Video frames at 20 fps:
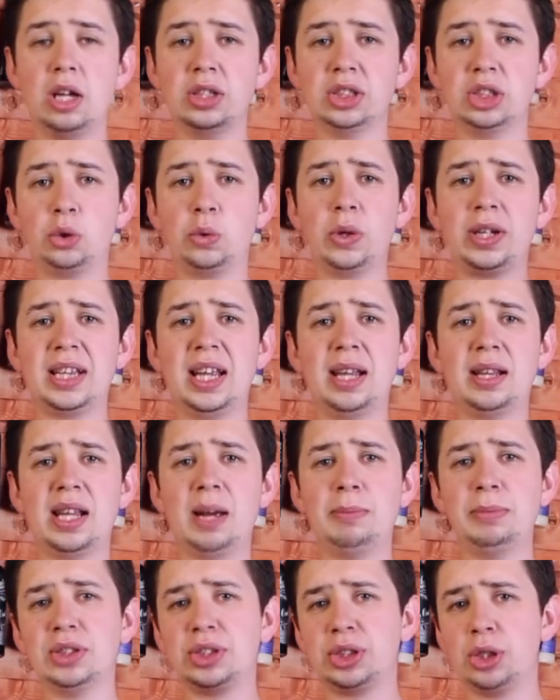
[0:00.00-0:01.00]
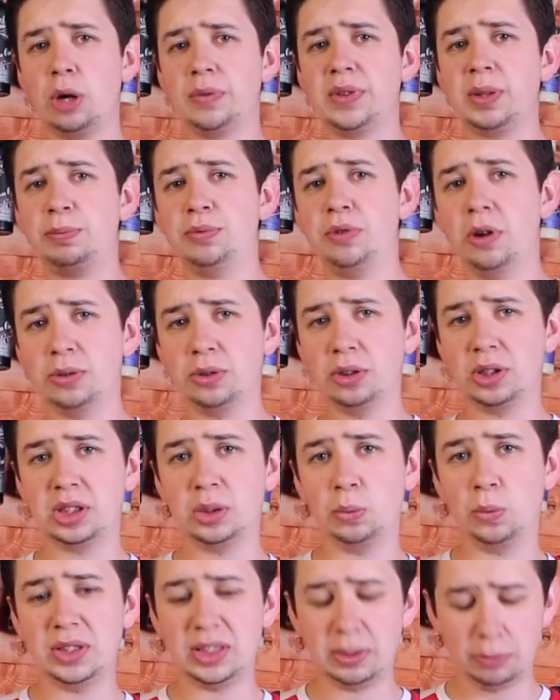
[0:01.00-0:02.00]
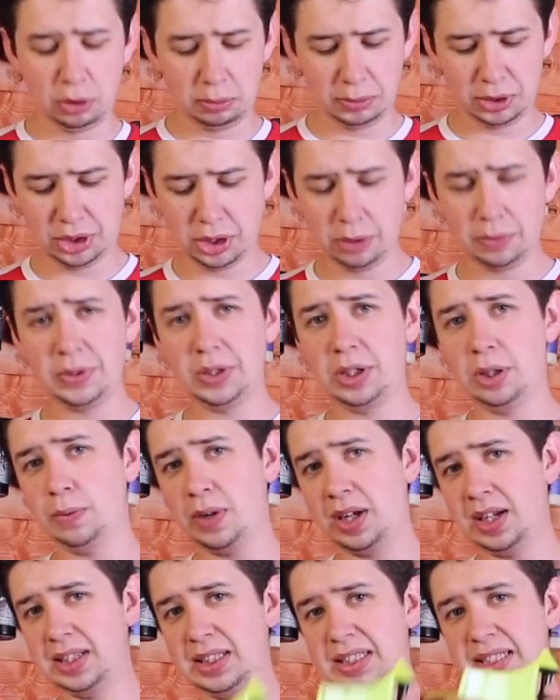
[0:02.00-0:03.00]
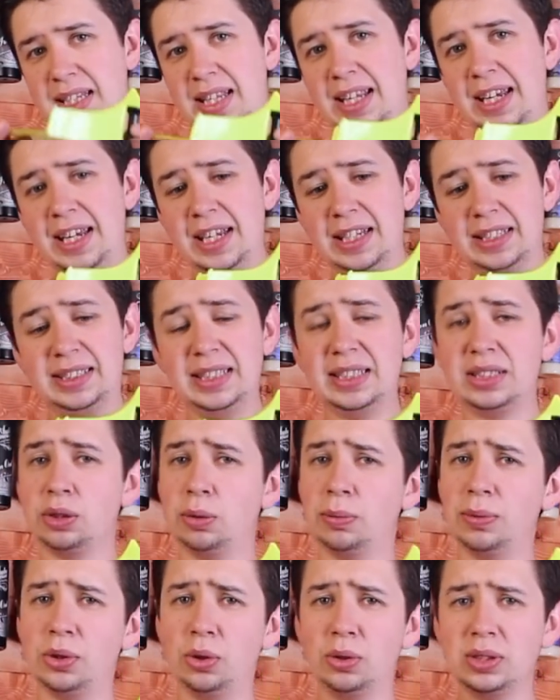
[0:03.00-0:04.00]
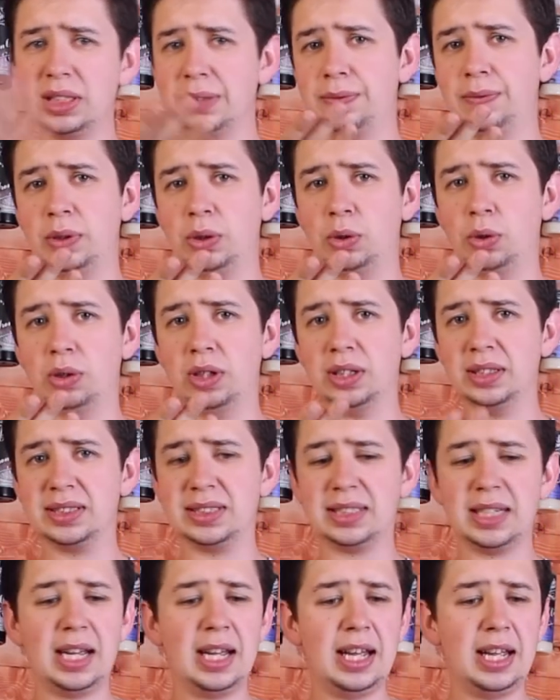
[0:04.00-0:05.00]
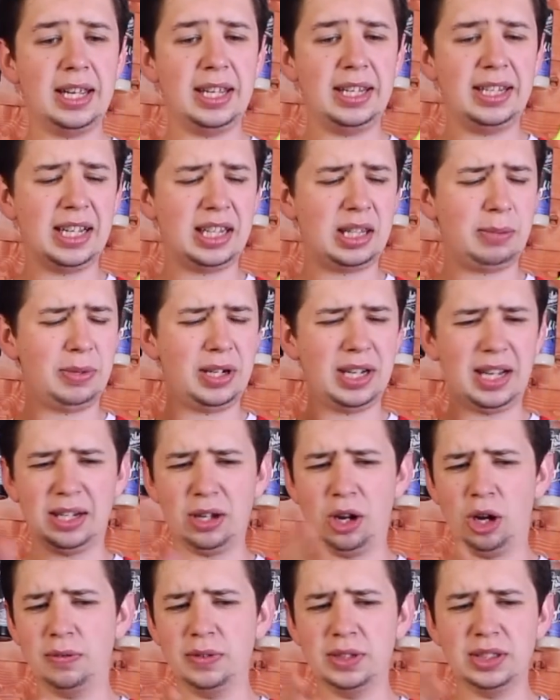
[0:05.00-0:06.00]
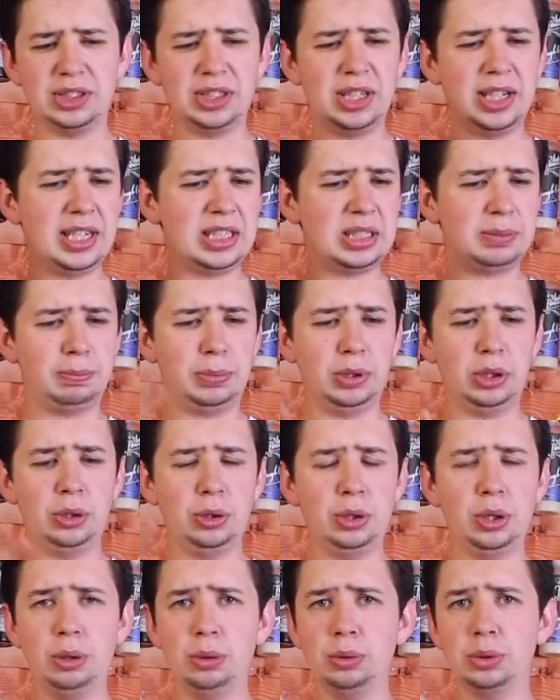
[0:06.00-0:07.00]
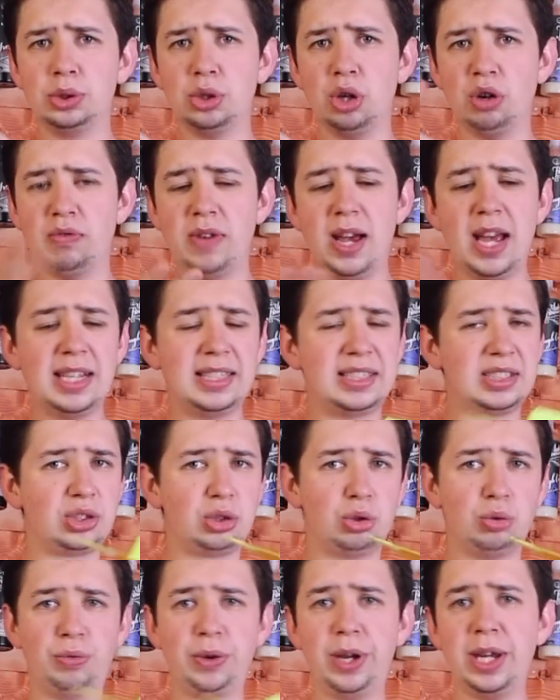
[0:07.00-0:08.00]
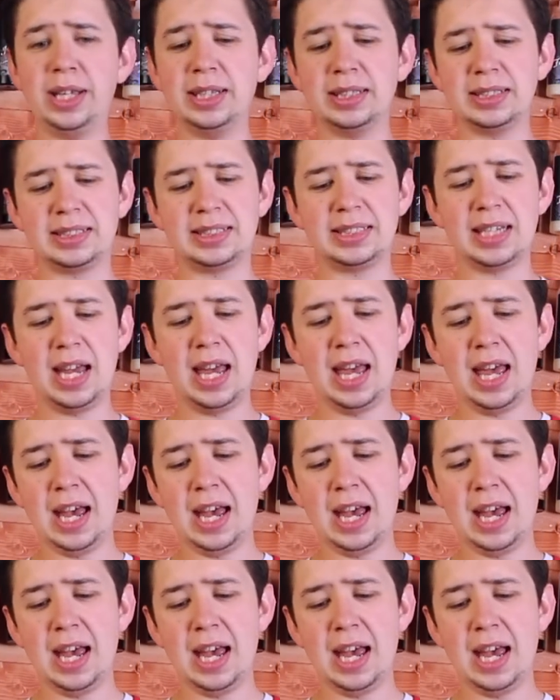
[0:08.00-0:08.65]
So quickly, let me just go over the product which I'm going to be showing you, and it's these. These come in all different colours. You can get them in like oranges, blues, reds, greens.